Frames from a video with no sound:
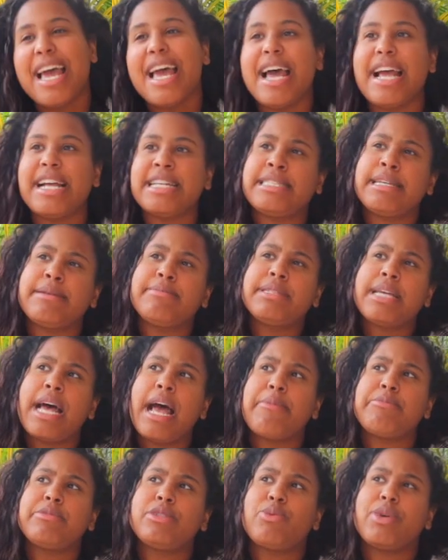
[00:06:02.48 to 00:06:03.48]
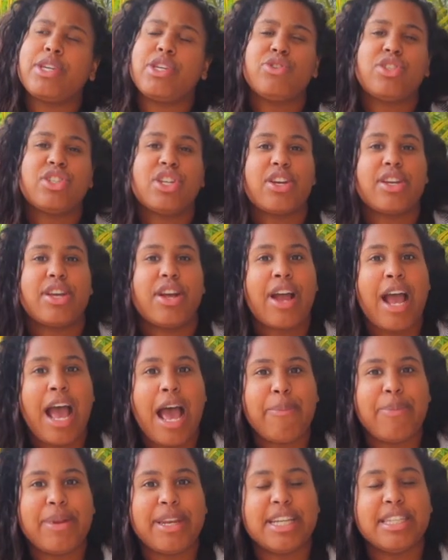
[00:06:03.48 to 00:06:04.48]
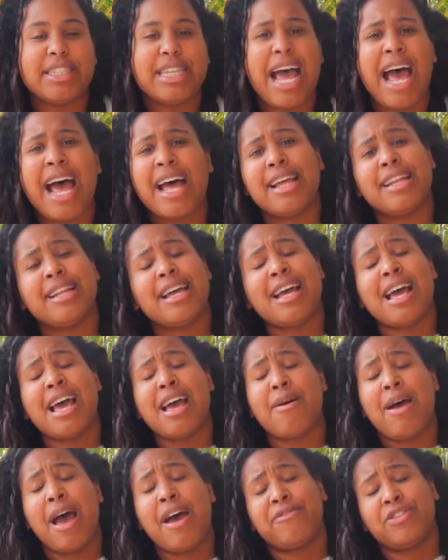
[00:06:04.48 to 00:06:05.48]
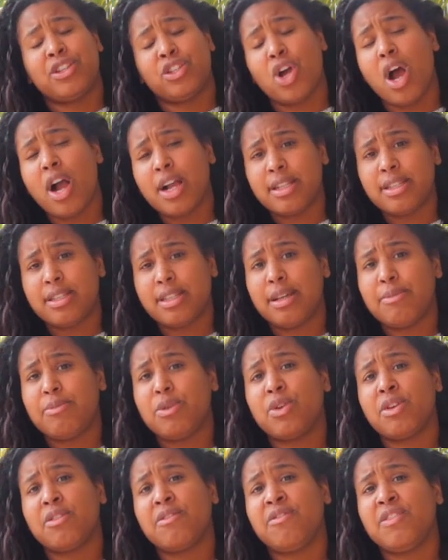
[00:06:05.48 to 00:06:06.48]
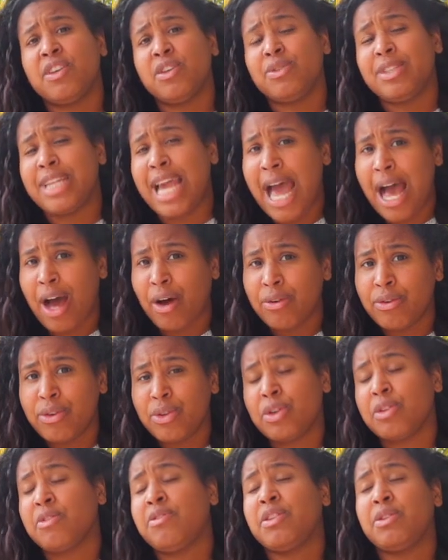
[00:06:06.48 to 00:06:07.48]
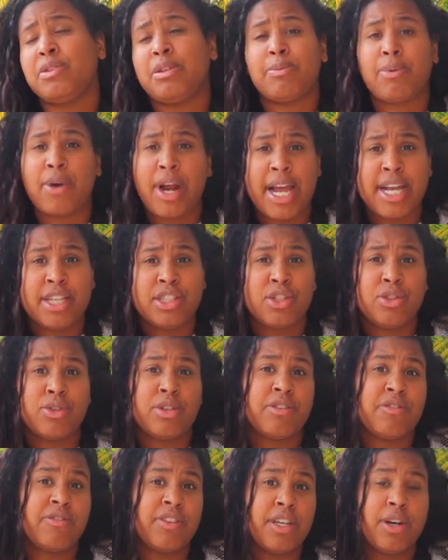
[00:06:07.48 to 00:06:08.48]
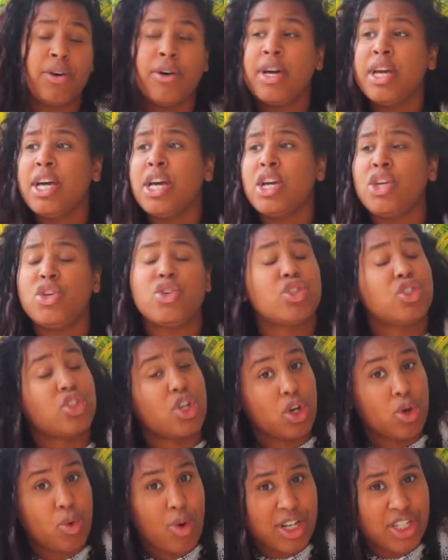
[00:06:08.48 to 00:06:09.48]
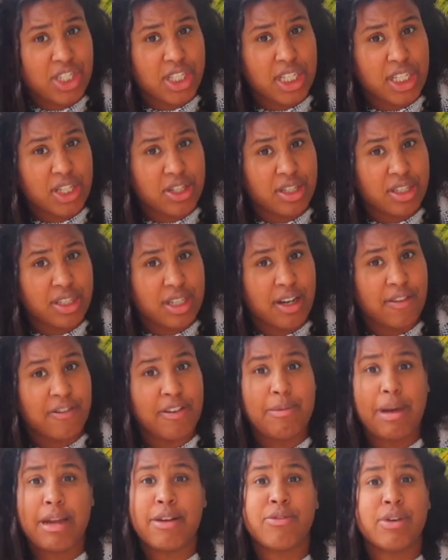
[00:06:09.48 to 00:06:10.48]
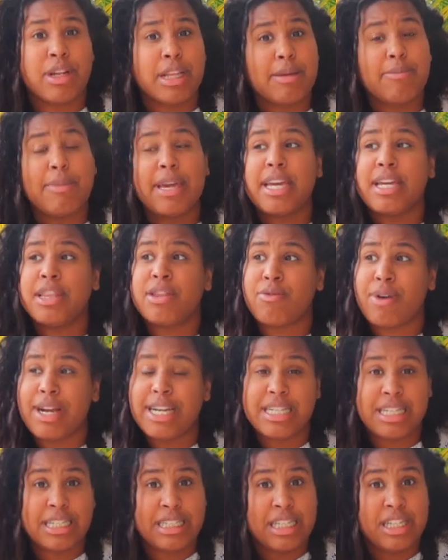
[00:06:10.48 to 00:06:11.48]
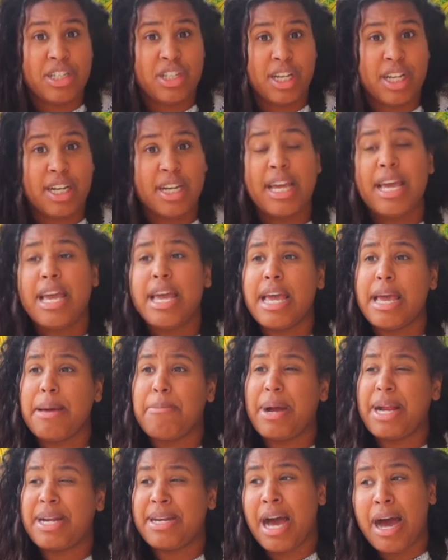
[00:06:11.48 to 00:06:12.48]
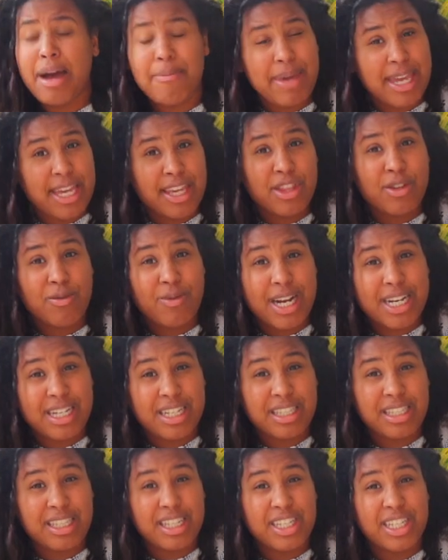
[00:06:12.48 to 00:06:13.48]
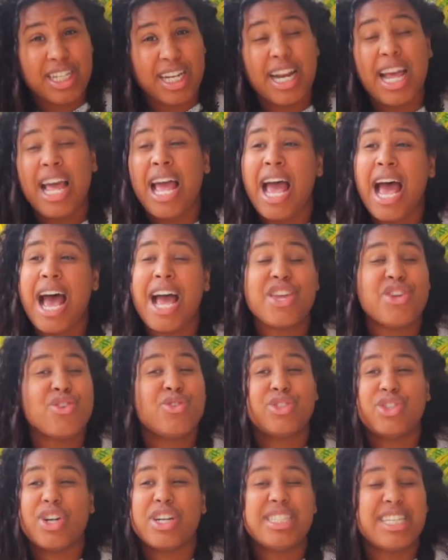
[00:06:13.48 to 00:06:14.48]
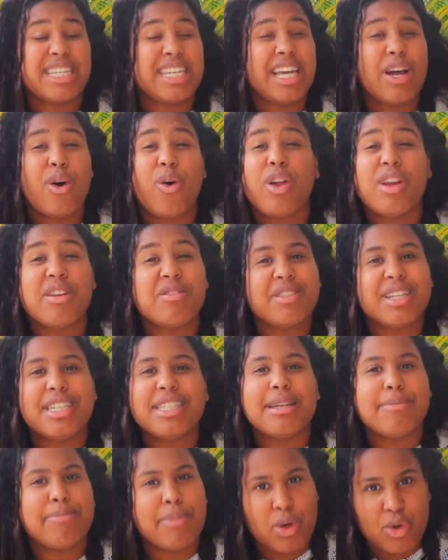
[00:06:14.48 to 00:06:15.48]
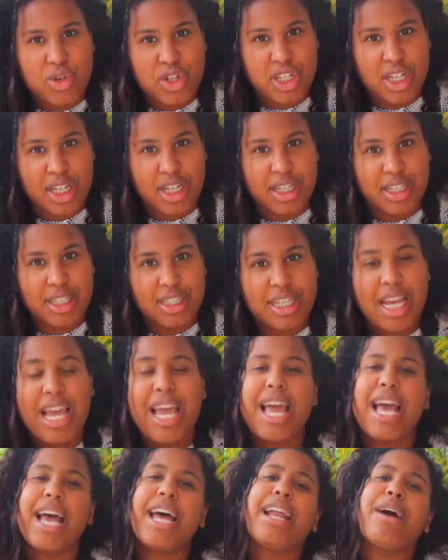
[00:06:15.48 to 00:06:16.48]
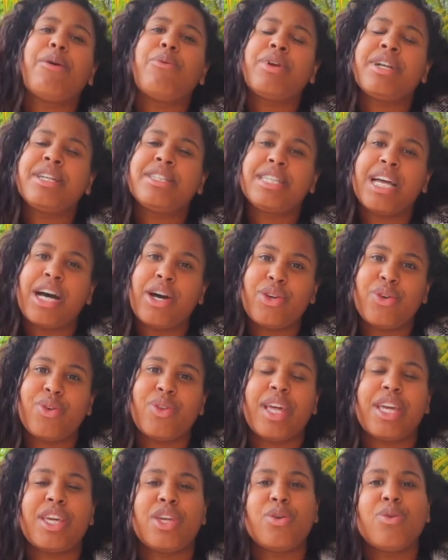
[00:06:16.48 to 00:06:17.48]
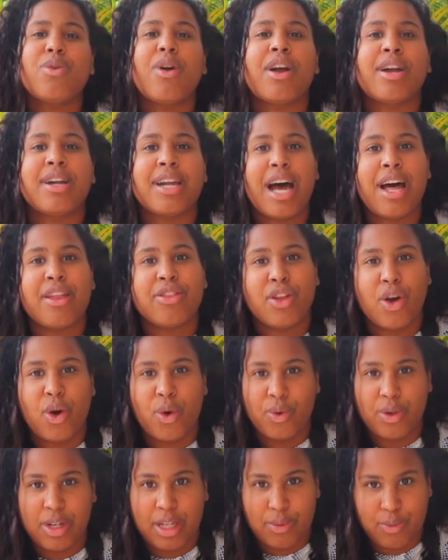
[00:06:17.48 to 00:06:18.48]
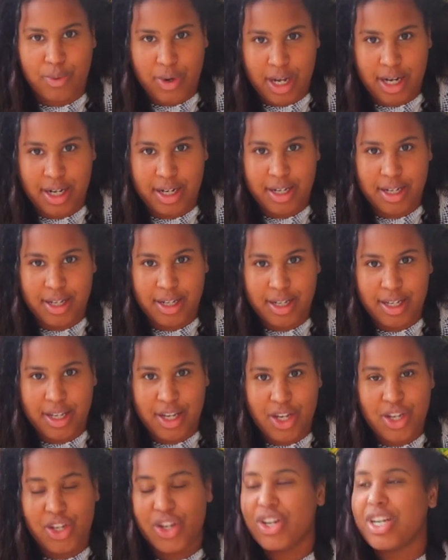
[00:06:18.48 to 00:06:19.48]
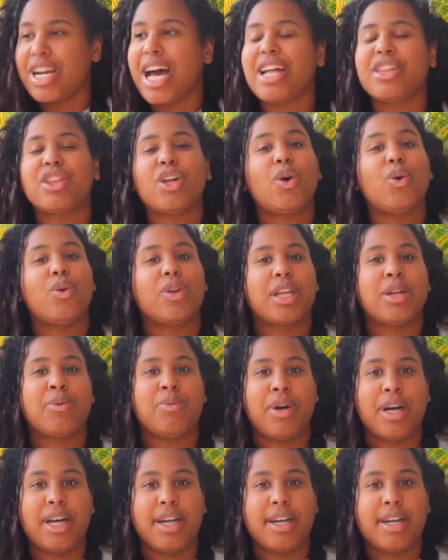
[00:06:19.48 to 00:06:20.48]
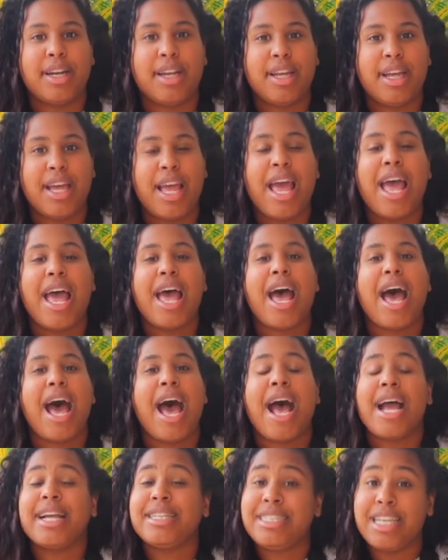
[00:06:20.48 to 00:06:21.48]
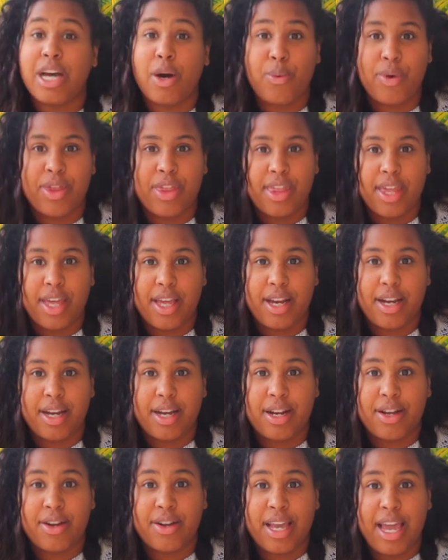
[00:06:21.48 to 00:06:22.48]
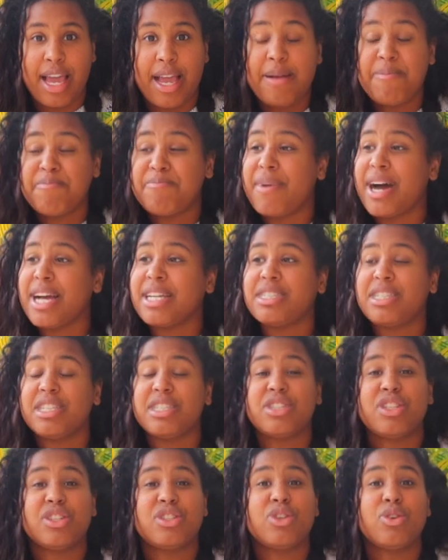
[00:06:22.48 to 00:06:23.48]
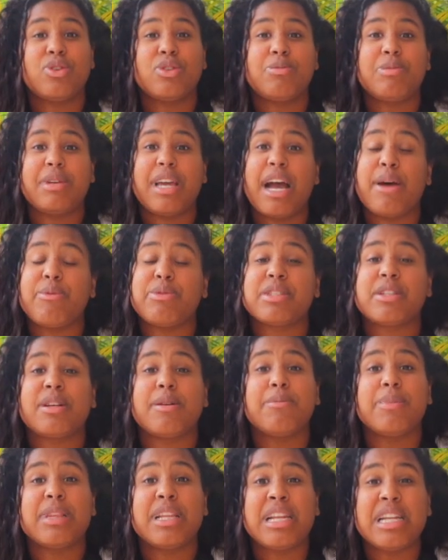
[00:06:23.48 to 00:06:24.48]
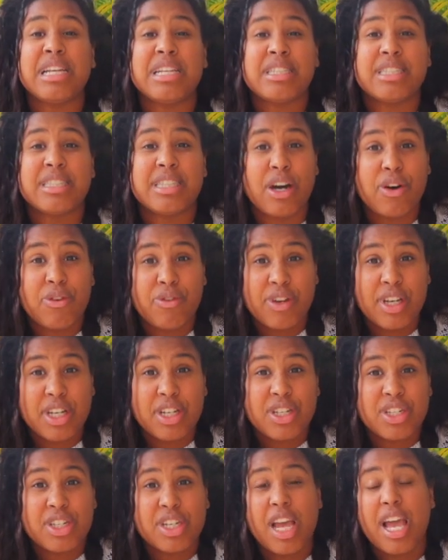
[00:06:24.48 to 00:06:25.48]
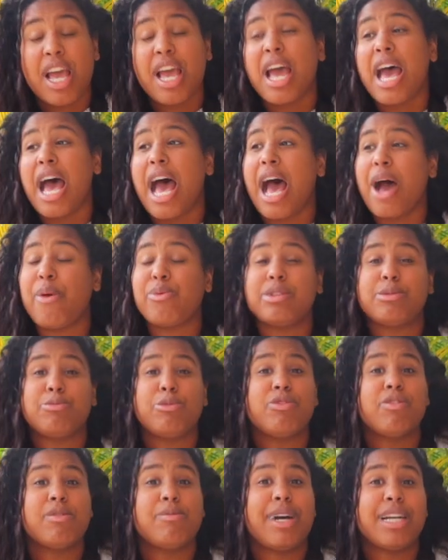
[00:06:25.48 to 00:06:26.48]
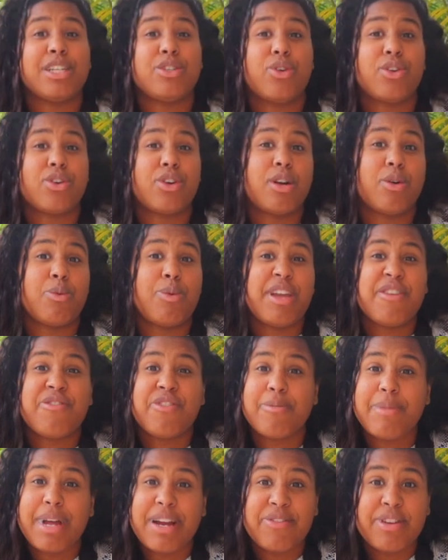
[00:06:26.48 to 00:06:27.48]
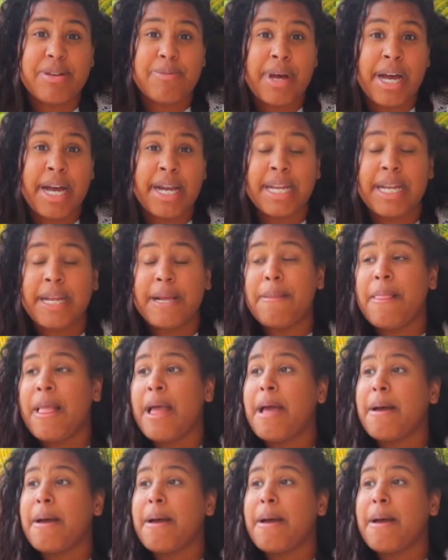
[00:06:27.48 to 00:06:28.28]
And sometimes when you share your happiness, after talking to them, you can feel down, you can feel depressed, you can start questioning yourself. Am I really making the right decision? Am I not making the right decision? You start to get all of these emotions. And I want to tell you that you are not the only one. You're not the only one. I dealt with it, okay? My sister told me I was completely selfish. I was moving my daughter away from everybody.